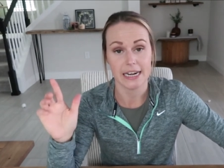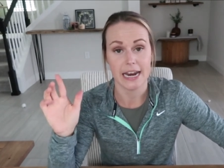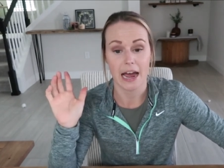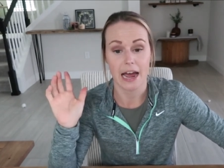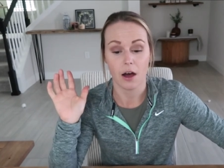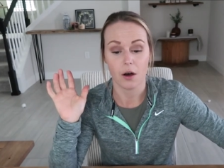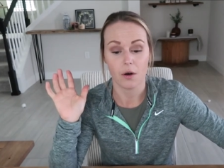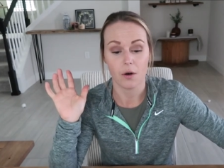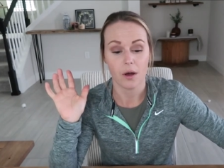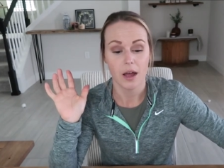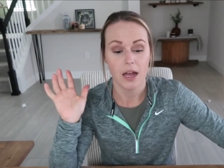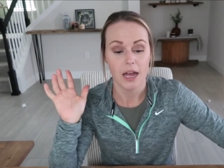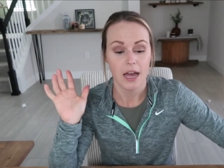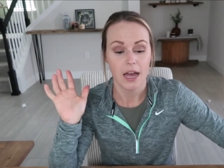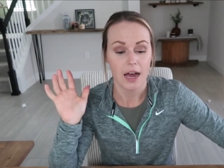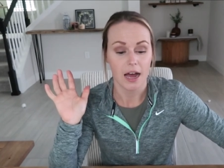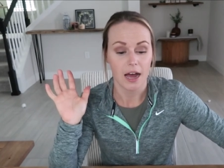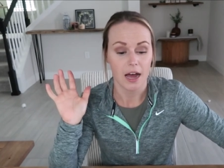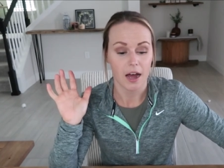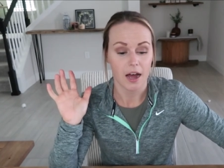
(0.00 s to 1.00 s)
Now,
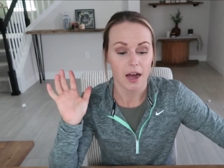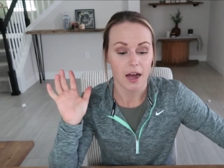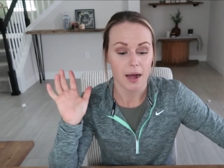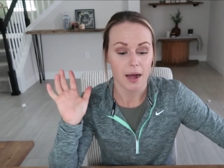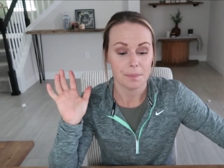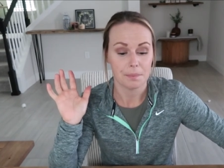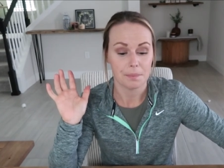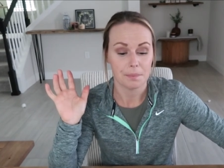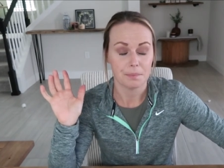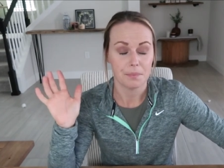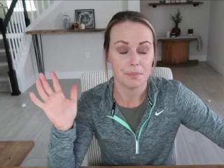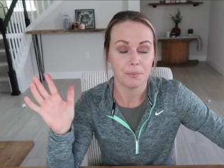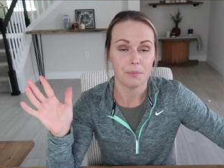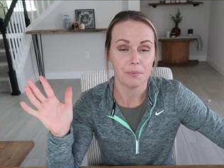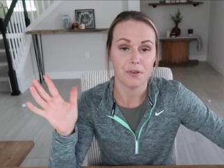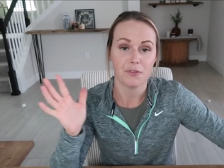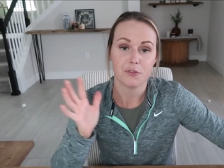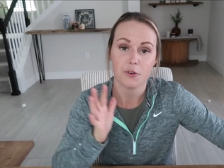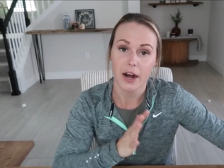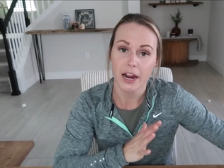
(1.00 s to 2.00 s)
um,
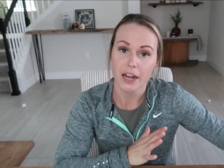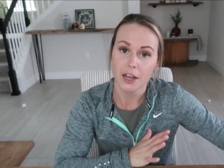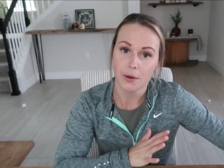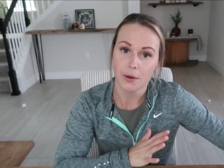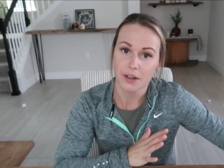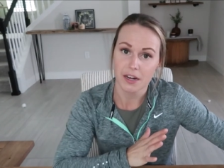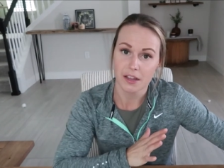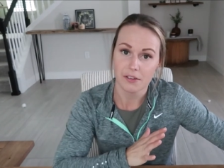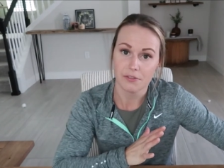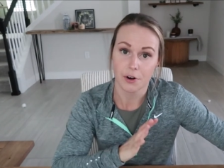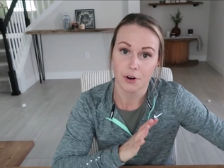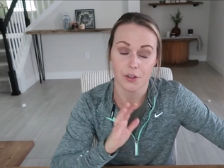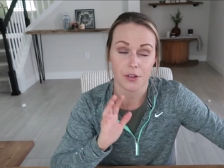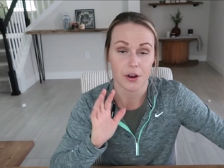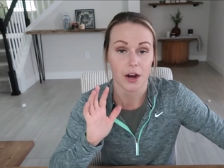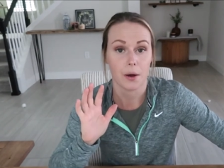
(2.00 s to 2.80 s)
before I go any further,